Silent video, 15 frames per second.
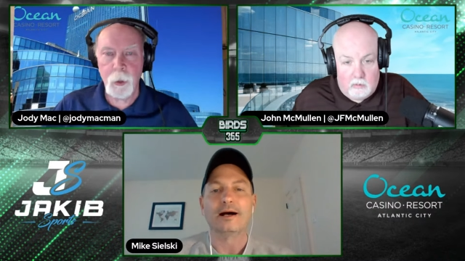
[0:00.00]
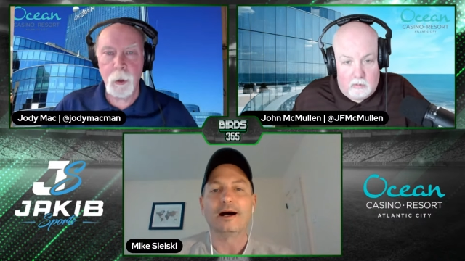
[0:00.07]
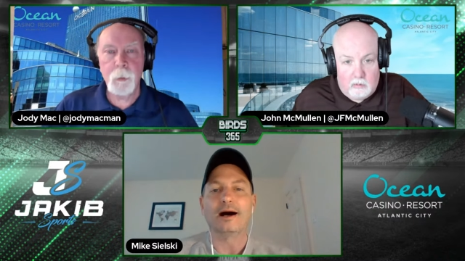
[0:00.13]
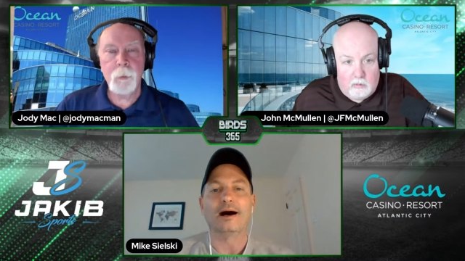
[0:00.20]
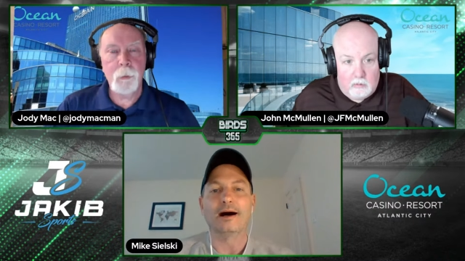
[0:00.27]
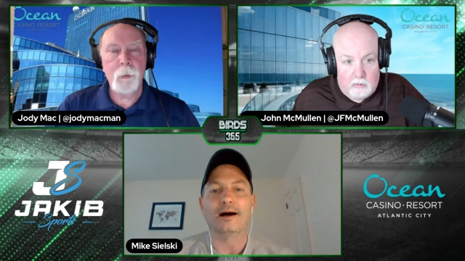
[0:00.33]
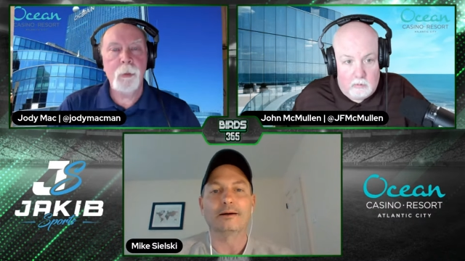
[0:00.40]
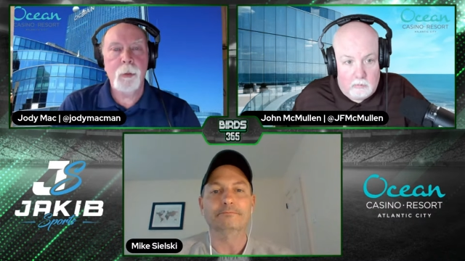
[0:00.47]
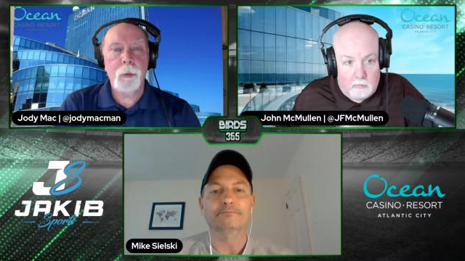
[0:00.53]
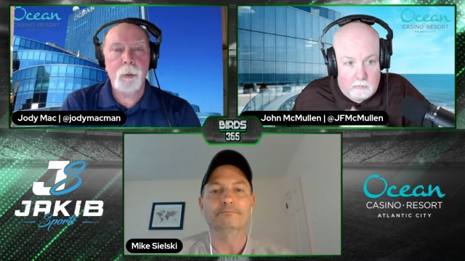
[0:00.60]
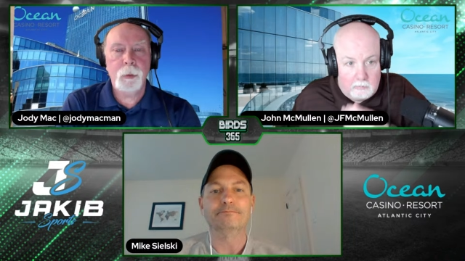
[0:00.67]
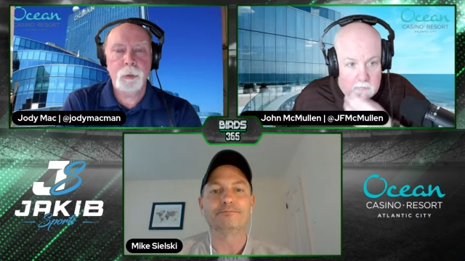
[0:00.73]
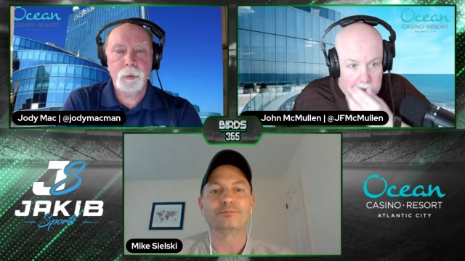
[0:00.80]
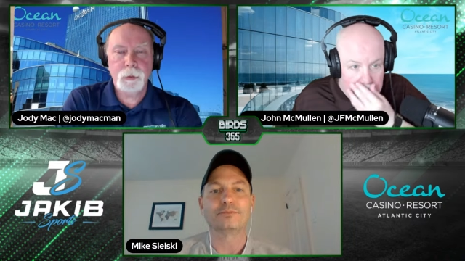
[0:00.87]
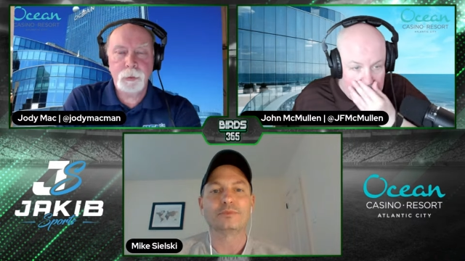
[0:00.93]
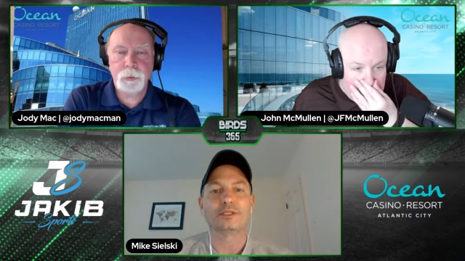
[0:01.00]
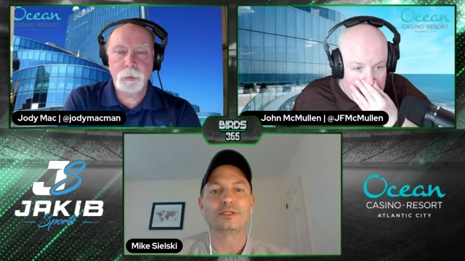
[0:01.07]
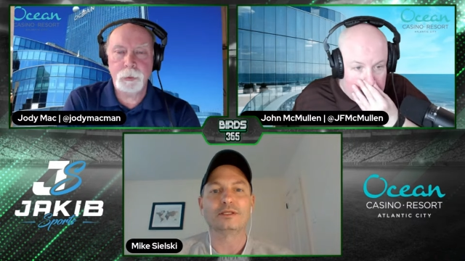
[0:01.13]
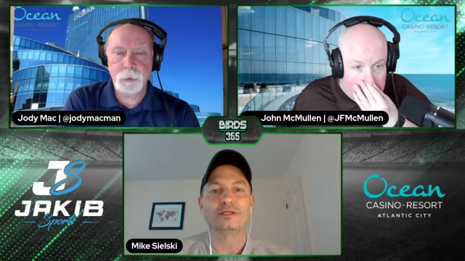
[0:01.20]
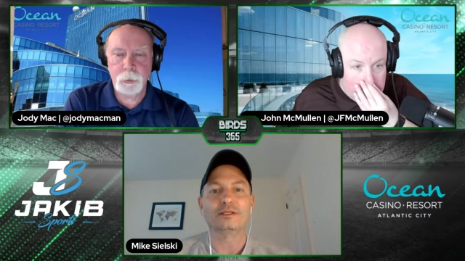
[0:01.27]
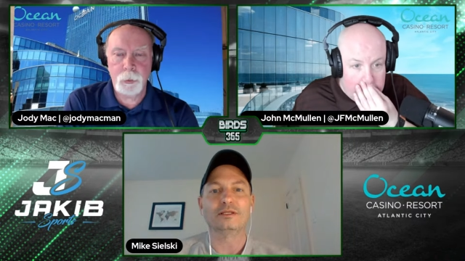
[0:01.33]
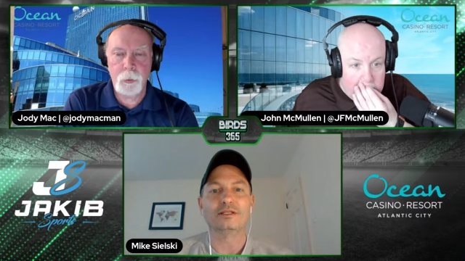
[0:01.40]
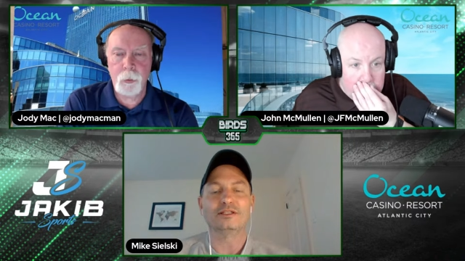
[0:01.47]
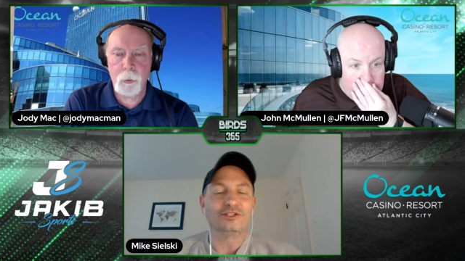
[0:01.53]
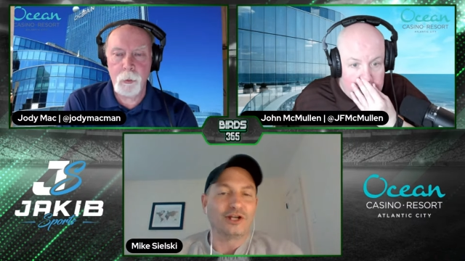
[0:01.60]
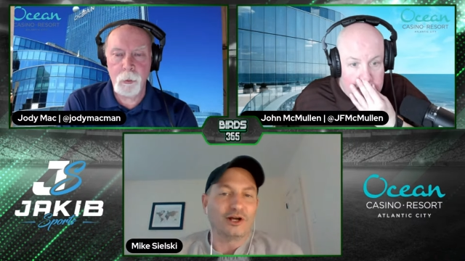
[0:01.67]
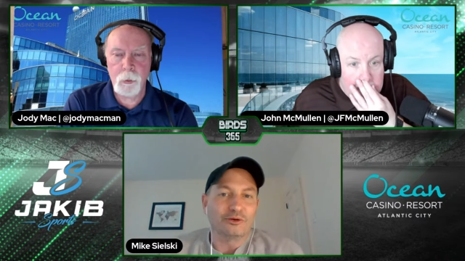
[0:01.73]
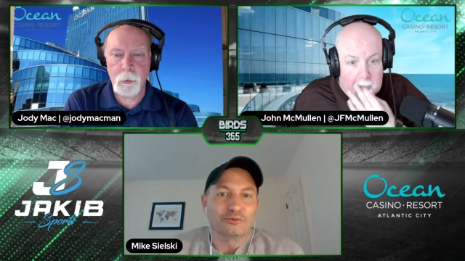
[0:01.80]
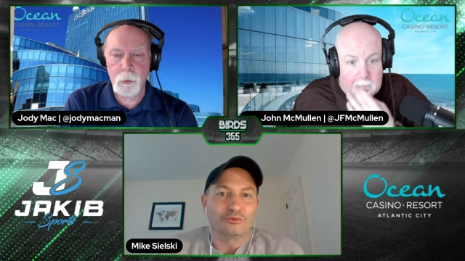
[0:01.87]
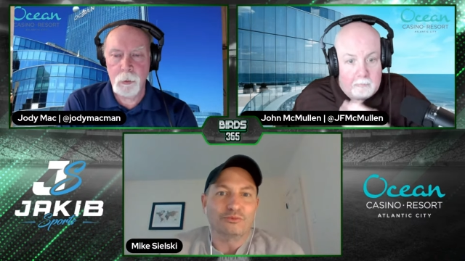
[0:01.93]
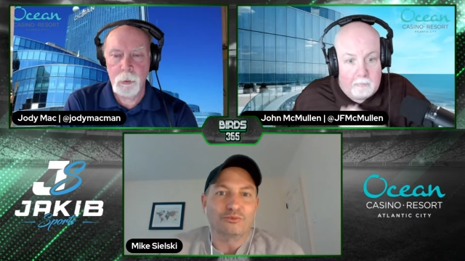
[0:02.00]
Speaker 1: Um, you know,